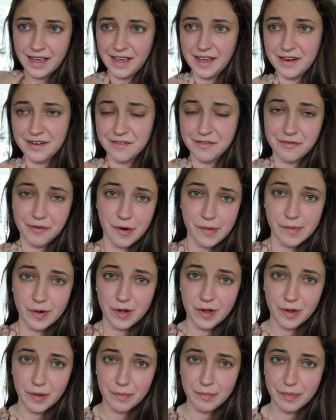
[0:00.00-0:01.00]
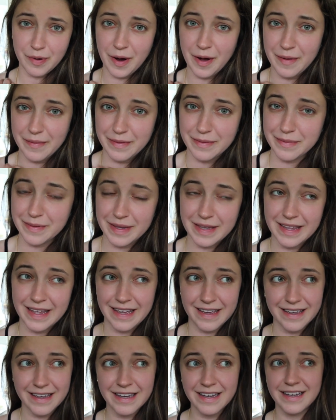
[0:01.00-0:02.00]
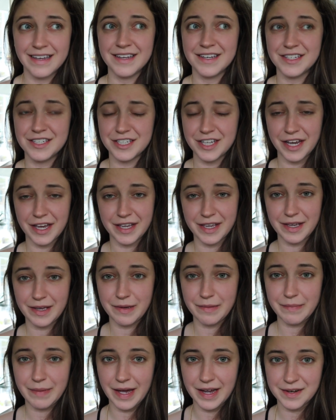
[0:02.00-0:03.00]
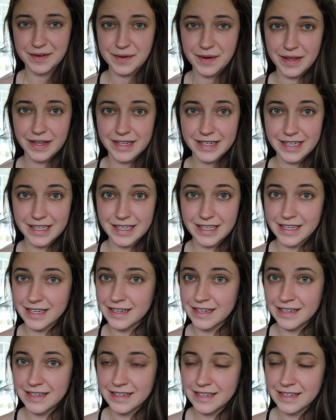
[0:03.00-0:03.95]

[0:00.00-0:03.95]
informal, probably like shaky, bad quality